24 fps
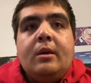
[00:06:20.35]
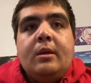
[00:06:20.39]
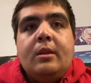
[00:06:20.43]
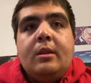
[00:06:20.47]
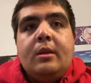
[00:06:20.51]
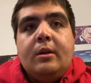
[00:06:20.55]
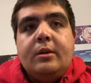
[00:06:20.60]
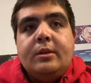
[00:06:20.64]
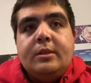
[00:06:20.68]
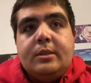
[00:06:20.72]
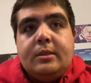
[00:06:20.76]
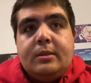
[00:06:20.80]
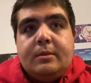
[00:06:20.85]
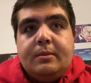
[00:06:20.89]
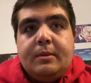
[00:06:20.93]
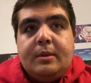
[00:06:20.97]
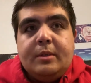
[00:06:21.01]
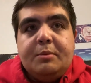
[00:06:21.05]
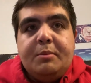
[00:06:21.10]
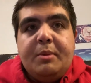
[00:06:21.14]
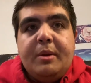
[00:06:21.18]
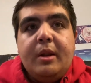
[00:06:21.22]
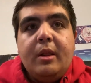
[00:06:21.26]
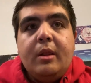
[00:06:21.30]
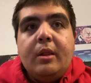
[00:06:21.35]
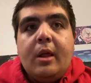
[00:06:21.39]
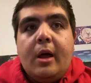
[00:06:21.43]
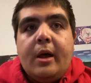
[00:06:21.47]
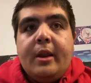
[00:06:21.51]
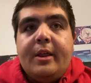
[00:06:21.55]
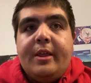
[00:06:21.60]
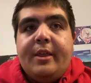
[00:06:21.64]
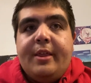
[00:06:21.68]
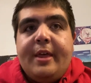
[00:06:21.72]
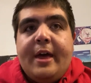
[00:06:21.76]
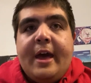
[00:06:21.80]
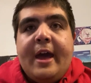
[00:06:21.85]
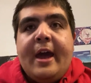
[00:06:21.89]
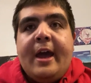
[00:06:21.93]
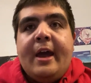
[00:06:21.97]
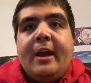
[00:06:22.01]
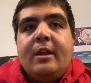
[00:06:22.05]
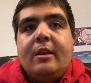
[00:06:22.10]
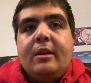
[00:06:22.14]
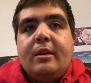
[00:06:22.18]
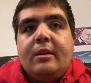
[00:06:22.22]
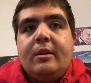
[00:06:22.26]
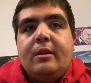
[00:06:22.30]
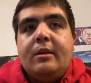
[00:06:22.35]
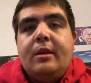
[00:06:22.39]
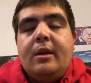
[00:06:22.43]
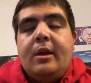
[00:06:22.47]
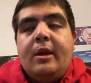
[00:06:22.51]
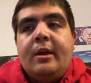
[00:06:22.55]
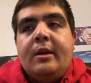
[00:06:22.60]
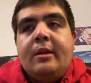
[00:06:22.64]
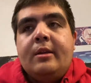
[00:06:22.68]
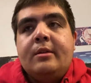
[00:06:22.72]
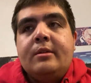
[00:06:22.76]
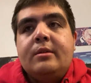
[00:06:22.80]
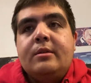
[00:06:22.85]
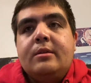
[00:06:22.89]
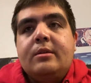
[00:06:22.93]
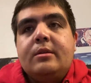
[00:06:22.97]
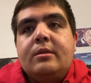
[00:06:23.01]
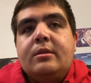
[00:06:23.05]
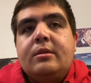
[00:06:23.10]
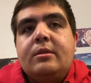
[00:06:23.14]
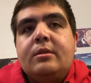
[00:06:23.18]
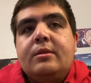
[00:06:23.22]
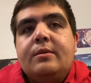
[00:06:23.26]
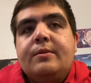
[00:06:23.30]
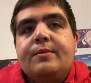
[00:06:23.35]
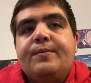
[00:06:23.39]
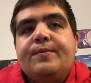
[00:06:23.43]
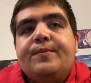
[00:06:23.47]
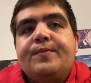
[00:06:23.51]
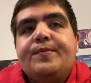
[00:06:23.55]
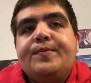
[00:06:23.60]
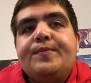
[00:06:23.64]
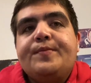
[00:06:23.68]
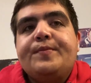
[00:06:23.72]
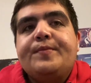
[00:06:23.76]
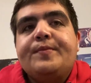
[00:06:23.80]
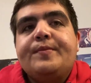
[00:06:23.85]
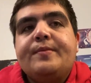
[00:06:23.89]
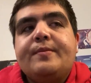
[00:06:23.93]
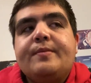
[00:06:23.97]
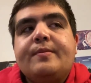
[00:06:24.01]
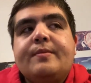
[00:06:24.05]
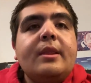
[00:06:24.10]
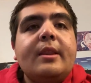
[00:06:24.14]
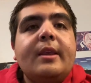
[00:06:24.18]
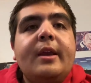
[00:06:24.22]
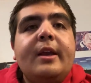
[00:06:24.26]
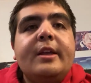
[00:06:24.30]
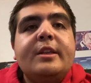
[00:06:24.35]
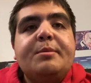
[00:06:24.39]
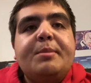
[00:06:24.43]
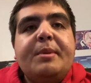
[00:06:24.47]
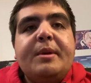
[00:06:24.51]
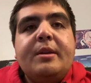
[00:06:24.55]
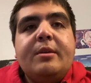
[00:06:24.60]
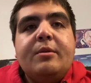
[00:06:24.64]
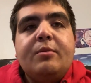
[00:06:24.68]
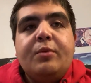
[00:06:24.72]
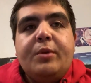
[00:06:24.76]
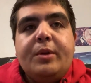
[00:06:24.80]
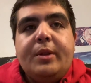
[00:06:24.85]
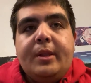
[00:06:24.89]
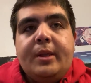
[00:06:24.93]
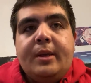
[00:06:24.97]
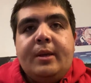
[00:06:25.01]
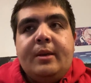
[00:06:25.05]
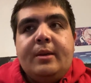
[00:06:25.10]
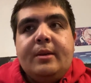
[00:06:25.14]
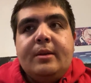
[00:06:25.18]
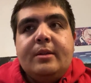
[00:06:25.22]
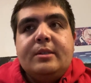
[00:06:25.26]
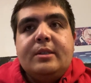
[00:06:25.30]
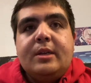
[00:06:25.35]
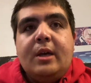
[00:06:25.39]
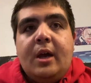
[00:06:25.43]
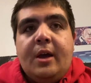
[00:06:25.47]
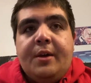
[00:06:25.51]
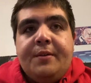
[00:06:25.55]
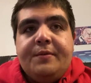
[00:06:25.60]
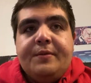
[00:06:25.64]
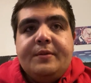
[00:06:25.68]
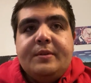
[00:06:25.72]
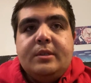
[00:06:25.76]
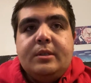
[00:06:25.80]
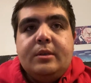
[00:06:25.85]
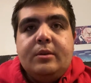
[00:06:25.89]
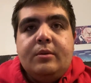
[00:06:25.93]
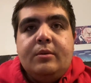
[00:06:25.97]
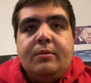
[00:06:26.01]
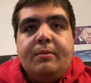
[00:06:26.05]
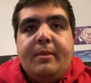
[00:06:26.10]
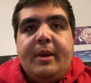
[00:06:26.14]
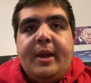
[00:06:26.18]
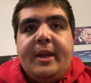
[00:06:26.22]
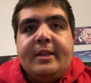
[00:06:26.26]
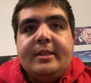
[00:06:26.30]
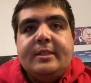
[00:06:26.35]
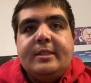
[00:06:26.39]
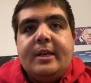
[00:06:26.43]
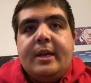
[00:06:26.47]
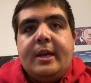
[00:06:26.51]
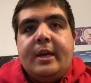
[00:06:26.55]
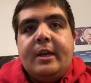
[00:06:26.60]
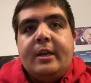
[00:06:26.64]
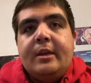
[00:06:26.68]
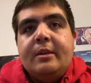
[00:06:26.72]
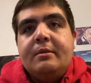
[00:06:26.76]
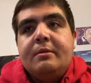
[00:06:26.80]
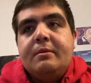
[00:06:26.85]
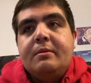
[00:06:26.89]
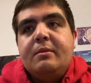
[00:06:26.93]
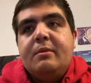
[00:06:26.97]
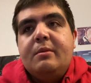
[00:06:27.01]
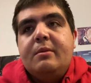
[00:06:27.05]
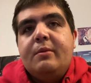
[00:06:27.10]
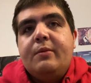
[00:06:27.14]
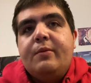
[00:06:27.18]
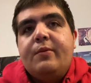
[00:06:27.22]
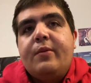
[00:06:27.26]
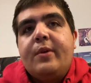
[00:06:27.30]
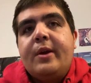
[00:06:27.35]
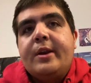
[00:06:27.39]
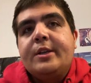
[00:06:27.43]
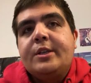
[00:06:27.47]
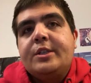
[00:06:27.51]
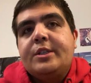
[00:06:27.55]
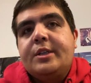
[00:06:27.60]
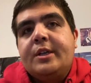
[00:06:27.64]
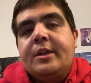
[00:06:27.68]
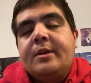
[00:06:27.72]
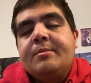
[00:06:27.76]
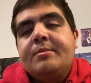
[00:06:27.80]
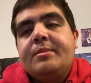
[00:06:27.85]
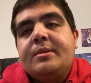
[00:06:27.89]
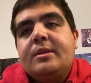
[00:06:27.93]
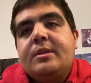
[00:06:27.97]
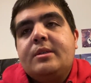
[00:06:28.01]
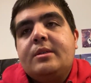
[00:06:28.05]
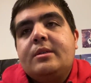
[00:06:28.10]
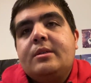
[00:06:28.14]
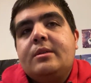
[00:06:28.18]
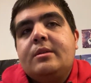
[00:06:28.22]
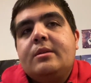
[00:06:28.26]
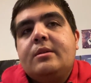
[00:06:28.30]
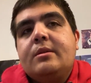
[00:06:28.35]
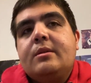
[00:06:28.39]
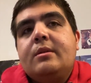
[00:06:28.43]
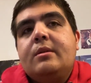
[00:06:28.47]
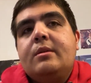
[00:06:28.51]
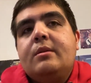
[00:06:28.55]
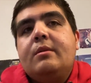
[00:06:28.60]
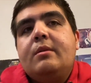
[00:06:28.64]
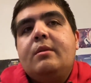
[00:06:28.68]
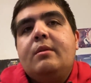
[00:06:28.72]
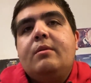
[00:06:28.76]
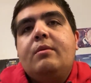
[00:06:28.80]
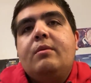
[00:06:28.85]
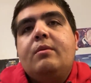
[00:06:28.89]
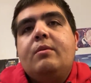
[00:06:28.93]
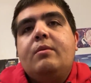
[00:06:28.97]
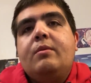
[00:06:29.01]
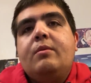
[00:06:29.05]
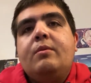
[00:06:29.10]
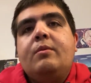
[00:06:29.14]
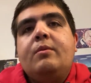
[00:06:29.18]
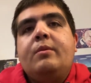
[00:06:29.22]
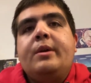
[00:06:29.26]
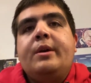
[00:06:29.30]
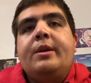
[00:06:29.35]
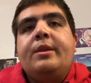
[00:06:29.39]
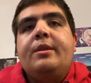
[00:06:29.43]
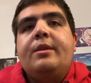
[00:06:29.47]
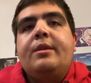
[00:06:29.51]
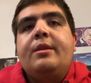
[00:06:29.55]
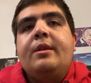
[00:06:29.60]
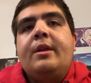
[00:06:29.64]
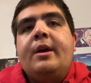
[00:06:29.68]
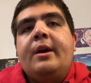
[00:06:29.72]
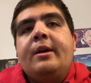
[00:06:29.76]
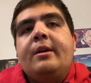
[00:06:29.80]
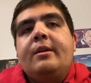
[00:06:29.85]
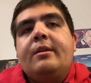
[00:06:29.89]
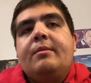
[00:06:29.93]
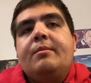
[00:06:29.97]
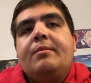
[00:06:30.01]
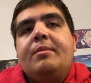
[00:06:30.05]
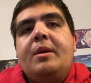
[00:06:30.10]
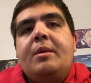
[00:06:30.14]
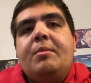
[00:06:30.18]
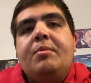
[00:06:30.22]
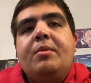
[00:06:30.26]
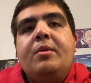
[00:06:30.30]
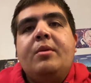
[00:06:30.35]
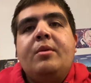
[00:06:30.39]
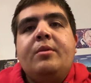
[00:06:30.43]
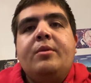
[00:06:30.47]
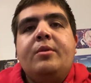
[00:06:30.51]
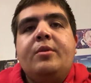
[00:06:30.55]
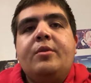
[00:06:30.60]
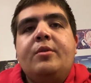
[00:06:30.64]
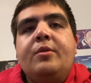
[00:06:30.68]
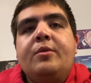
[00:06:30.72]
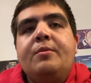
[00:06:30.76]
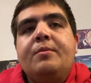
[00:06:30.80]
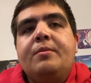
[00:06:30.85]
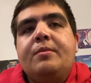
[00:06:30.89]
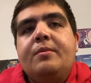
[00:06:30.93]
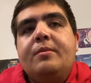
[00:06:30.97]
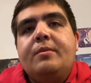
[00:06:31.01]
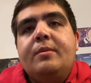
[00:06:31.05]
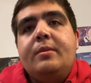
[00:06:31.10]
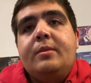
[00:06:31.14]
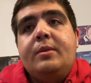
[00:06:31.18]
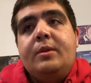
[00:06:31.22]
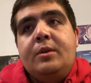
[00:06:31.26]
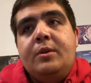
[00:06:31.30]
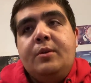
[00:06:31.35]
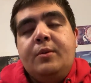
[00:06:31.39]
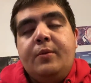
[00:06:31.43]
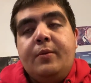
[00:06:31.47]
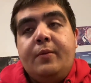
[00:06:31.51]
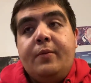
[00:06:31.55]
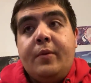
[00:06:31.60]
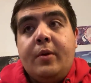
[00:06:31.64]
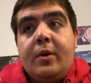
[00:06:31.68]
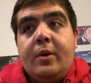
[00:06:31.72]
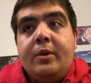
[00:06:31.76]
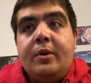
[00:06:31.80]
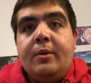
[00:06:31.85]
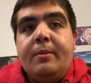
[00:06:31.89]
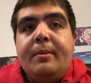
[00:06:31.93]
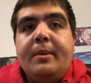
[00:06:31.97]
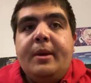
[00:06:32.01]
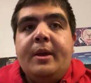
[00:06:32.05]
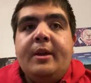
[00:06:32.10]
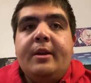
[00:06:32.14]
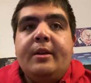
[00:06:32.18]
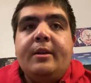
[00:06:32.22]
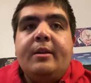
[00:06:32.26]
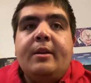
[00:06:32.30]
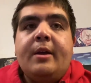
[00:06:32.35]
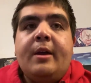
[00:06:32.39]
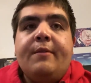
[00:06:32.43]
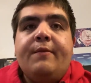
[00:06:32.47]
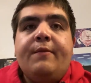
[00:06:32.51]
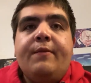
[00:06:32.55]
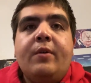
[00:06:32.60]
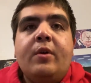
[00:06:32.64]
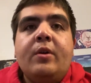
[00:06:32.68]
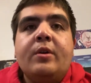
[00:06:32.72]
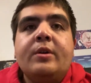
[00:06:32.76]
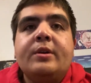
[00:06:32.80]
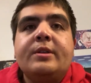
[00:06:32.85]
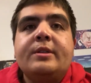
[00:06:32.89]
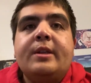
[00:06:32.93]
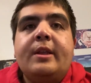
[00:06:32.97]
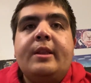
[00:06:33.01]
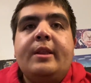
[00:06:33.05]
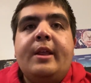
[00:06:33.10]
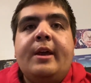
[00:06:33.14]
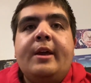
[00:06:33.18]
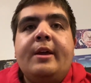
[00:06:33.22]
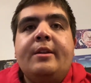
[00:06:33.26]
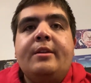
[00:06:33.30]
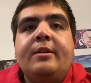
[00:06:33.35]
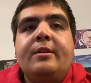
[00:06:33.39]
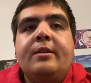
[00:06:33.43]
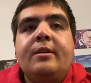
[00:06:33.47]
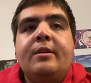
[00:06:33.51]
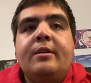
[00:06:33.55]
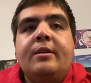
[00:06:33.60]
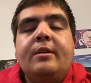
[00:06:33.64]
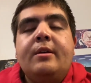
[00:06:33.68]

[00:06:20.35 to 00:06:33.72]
There's been a lot of that, and it's been really tough to maintain friendships with like people who you meet at first and then